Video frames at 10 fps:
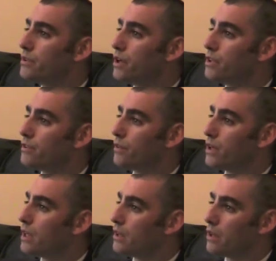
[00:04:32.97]
Only to
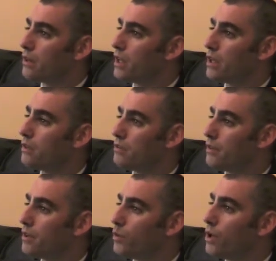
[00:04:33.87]
find out that they're
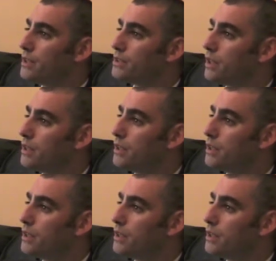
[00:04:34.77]
none the wiser.